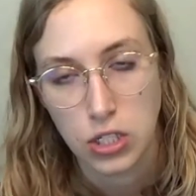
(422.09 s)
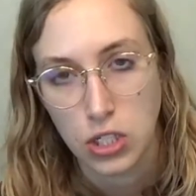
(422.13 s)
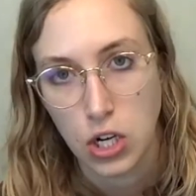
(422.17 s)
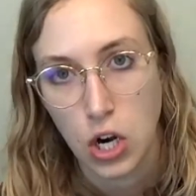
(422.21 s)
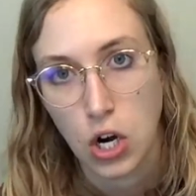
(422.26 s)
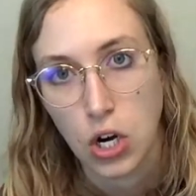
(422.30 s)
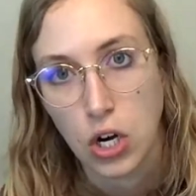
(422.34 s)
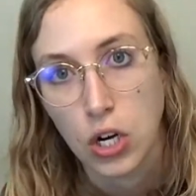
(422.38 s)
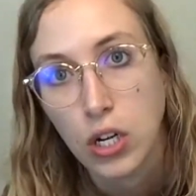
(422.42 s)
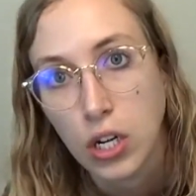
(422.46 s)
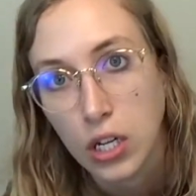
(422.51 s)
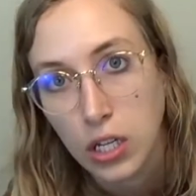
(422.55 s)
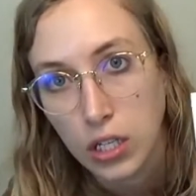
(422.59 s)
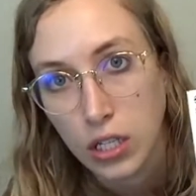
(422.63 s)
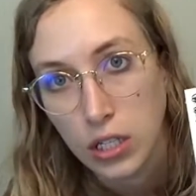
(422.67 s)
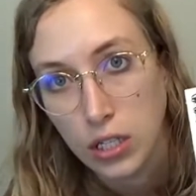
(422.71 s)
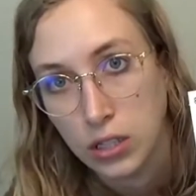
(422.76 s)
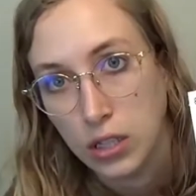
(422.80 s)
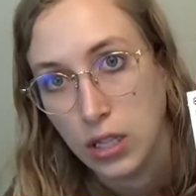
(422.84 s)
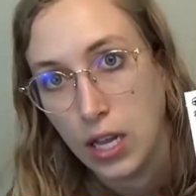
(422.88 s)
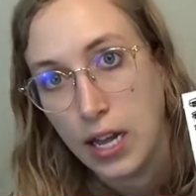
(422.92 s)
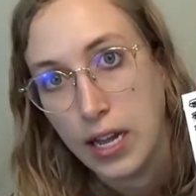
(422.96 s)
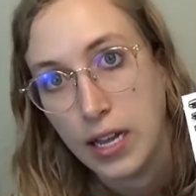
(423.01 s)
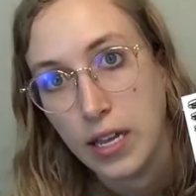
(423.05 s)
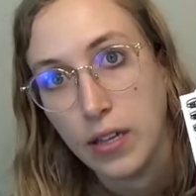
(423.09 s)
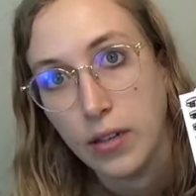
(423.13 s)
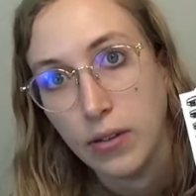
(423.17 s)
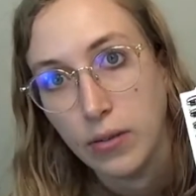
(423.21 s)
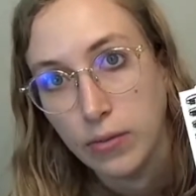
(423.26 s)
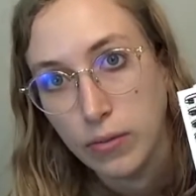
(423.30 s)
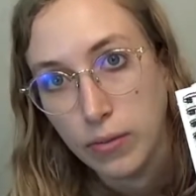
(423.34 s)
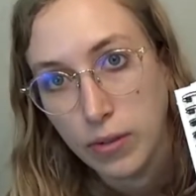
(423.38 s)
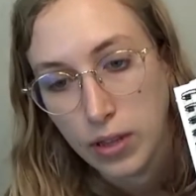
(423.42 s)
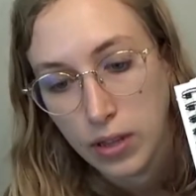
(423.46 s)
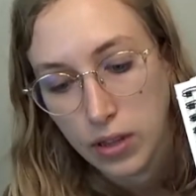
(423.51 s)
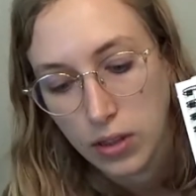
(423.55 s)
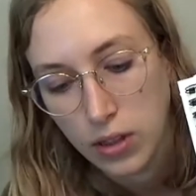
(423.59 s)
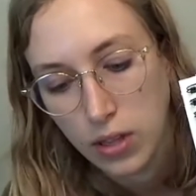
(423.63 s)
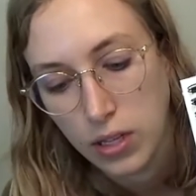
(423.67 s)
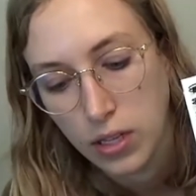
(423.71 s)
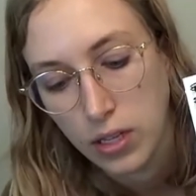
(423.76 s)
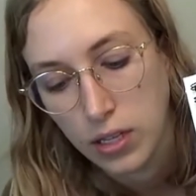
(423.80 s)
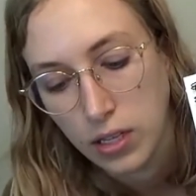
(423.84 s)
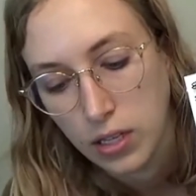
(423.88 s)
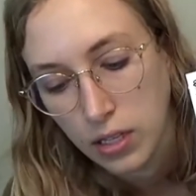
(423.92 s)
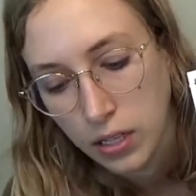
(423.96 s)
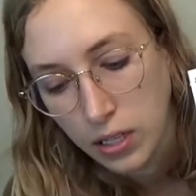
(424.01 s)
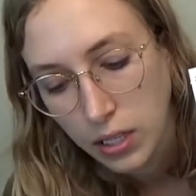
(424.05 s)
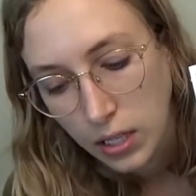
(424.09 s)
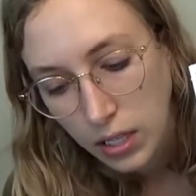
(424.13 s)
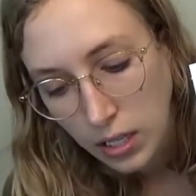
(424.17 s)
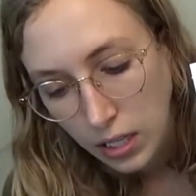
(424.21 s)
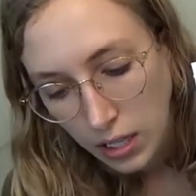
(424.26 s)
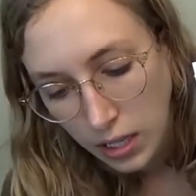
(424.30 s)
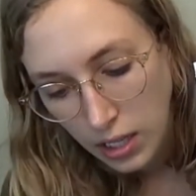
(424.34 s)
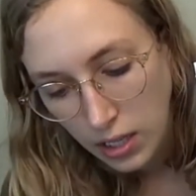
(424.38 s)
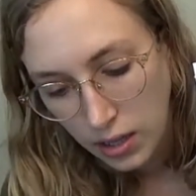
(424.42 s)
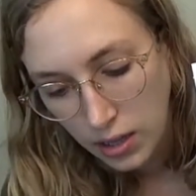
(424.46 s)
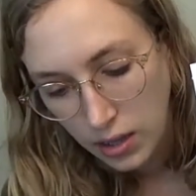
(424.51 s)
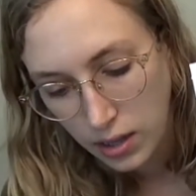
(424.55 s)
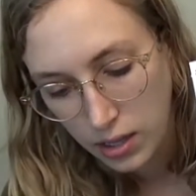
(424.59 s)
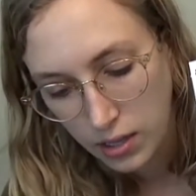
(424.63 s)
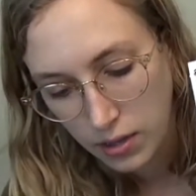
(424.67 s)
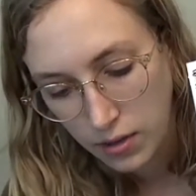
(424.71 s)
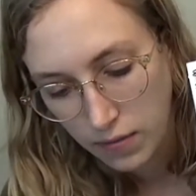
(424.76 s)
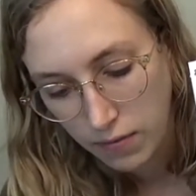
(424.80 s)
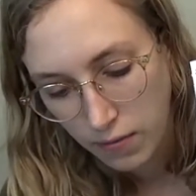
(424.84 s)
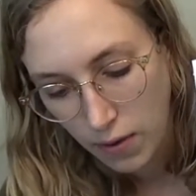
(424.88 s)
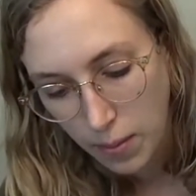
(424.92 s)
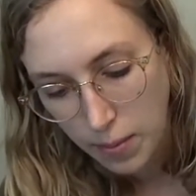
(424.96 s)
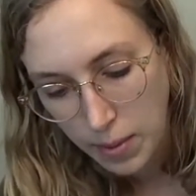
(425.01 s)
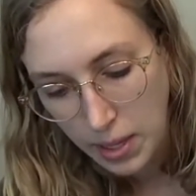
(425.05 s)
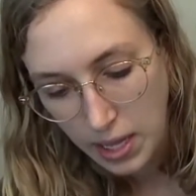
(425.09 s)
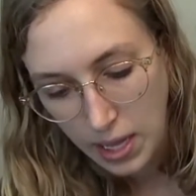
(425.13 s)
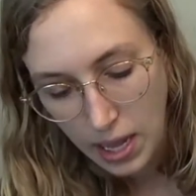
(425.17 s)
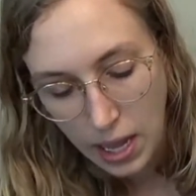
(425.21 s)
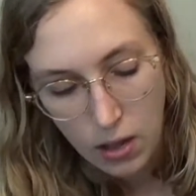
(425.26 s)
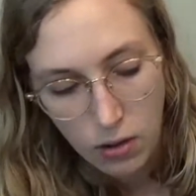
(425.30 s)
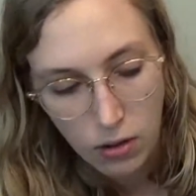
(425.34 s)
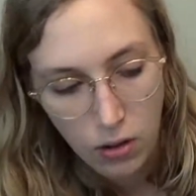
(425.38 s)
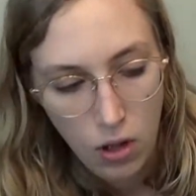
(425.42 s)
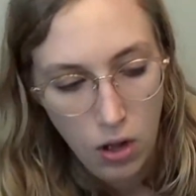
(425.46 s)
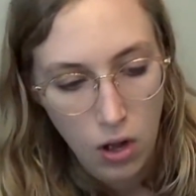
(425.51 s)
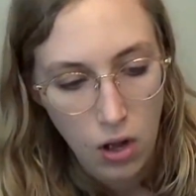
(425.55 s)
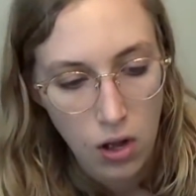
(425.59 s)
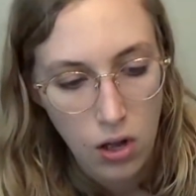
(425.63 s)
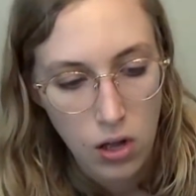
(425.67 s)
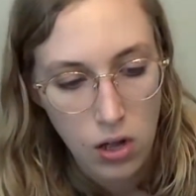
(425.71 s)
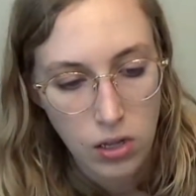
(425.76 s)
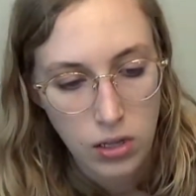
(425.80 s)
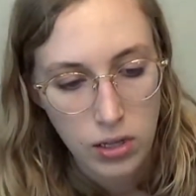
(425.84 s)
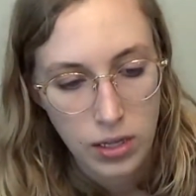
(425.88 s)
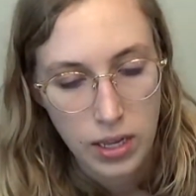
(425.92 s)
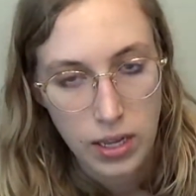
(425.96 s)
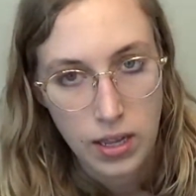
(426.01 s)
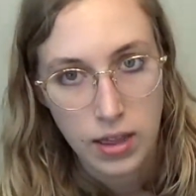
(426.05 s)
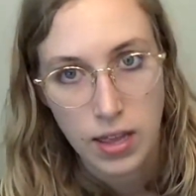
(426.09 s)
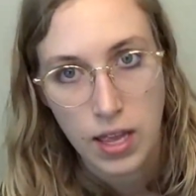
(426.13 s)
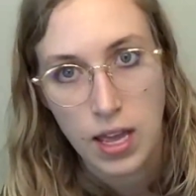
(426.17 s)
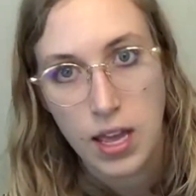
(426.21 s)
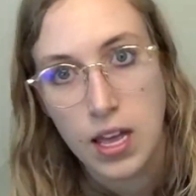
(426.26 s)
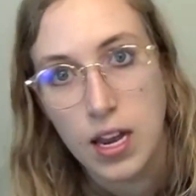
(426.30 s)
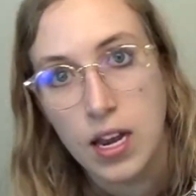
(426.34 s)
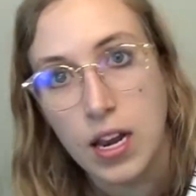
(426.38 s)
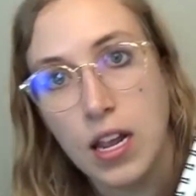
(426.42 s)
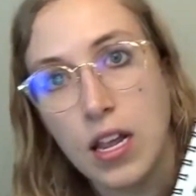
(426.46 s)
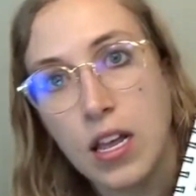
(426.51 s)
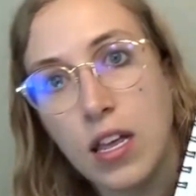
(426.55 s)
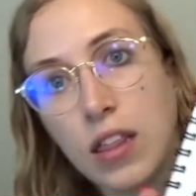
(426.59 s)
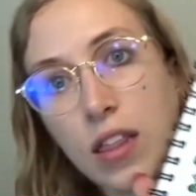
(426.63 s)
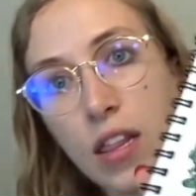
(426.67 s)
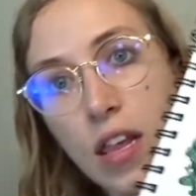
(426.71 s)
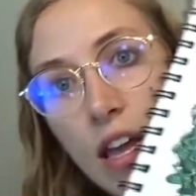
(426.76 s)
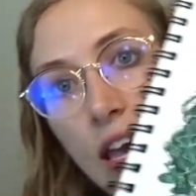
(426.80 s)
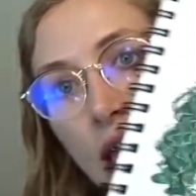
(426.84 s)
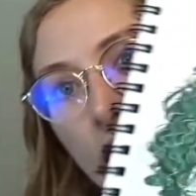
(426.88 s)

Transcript: dark and light with the rubbing alcohol, and then in the